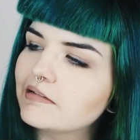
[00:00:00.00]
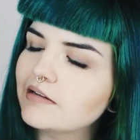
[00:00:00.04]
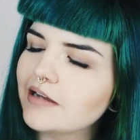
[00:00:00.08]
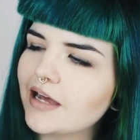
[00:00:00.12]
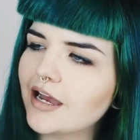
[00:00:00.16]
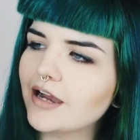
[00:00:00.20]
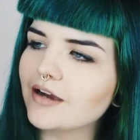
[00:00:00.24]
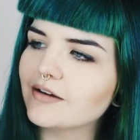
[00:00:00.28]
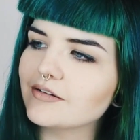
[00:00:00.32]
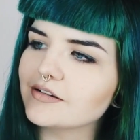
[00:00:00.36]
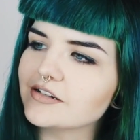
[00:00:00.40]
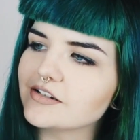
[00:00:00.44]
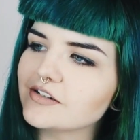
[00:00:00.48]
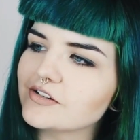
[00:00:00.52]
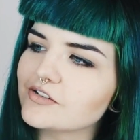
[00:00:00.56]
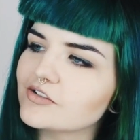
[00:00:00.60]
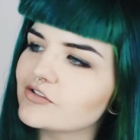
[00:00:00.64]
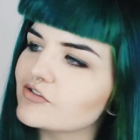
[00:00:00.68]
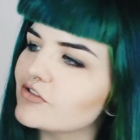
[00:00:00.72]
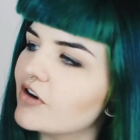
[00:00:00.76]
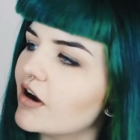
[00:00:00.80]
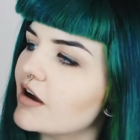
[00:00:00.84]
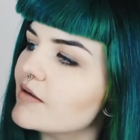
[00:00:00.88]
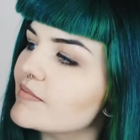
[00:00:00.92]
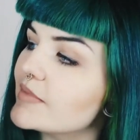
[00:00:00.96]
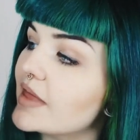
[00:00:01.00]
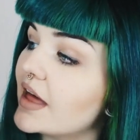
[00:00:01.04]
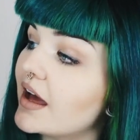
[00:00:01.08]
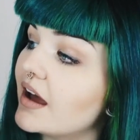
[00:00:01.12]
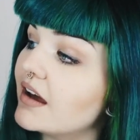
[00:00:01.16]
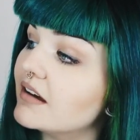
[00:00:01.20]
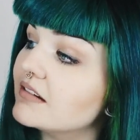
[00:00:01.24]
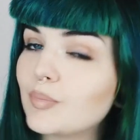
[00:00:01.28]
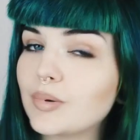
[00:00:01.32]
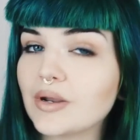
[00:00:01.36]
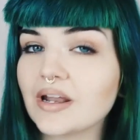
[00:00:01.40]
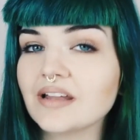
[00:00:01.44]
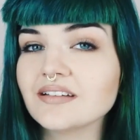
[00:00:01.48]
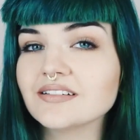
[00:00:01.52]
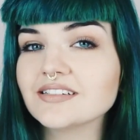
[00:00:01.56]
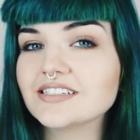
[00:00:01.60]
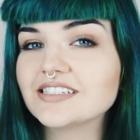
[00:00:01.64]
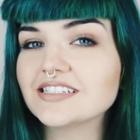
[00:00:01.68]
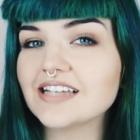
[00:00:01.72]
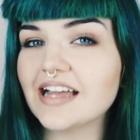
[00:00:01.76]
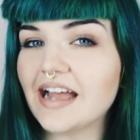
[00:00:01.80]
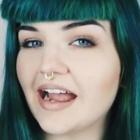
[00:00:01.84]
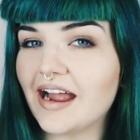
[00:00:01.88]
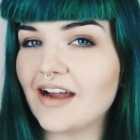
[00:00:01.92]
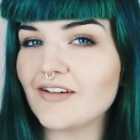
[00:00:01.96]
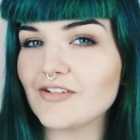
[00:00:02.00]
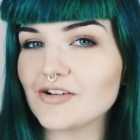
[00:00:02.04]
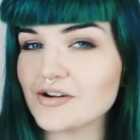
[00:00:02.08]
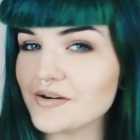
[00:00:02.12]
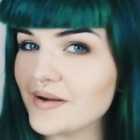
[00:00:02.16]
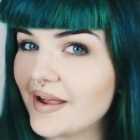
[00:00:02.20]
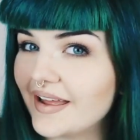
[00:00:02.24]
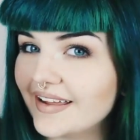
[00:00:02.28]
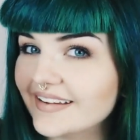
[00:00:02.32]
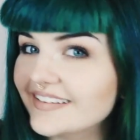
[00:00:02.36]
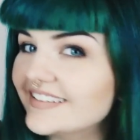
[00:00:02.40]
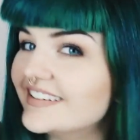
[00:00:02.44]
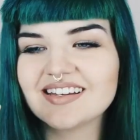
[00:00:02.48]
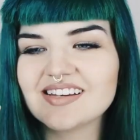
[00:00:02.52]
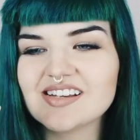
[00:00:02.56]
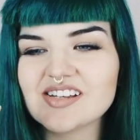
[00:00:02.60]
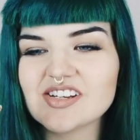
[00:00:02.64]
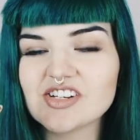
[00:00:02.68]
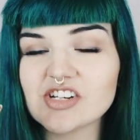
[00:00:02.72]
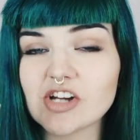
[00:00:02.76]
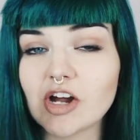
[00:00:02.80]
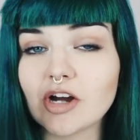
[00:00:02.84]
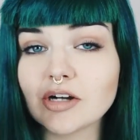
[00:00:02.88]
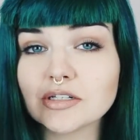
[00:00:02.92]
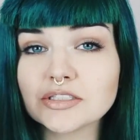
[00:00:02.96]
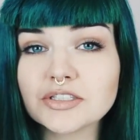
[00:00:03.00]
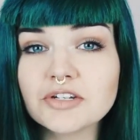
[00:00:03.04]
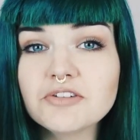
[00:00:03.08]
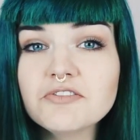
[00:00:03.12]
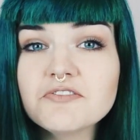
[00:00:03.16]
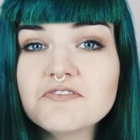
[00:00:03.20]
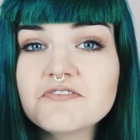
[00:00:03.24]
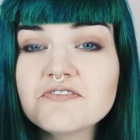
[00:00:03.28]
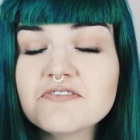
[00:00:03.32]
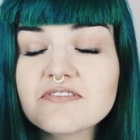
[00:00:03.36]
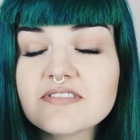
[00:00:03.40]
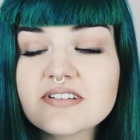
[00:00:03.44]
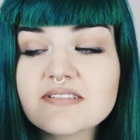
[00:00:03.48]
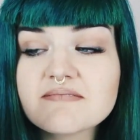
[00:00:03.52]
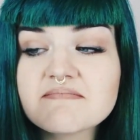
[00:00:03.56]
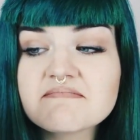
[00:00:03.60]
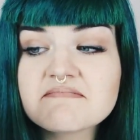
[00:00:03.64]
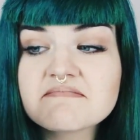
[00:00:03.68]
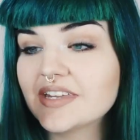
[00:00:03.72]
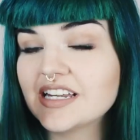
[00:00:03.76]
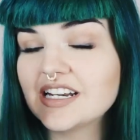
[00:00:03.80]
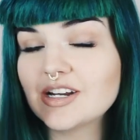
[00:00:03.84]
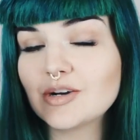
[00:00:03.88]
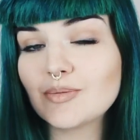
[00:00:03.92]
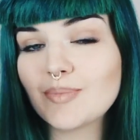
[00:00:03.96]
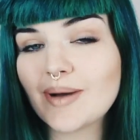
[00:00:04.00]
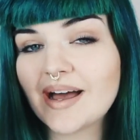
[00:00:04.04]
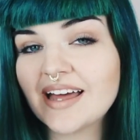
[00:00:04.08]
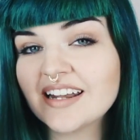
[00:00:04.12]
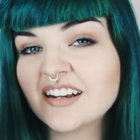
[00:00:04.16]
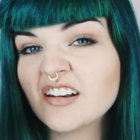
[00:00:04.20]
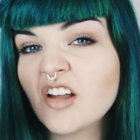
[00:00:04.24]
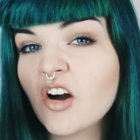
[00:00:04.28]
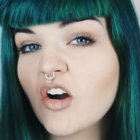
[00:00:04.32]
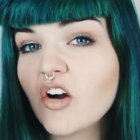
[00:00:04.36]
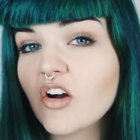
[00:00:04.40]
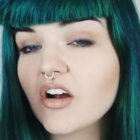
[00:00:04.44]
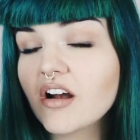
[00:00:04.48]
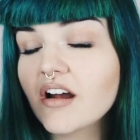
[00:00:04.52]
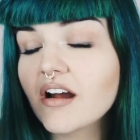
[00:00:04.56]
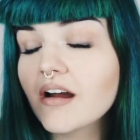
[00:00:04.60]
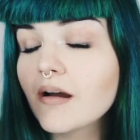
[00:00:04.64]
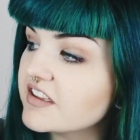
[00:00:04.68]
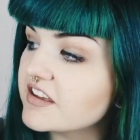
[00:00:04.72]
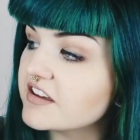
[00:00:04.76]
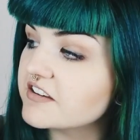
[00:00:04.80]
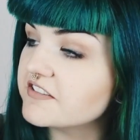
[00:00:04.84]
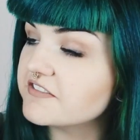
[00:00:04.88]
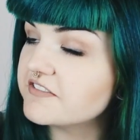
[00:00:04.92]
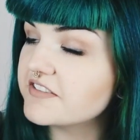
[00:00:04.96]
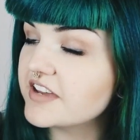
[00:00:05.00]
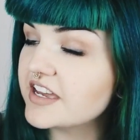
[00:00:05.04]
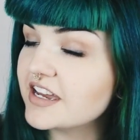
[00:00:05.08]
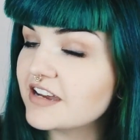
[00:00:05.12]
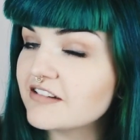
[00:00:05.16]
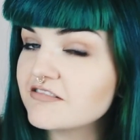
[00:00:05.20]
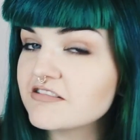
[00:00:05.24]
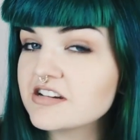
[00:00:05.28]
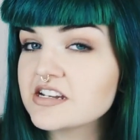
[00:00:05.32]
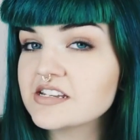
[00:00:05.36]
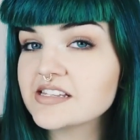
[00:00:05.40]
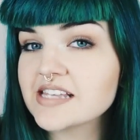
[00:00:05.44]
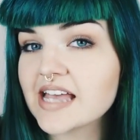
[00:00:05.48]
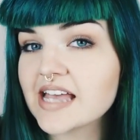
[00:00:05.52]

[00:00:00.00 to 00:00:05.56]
how would you describe that? Blunt arrowhead. Shark tooth, little padlock, a fairy's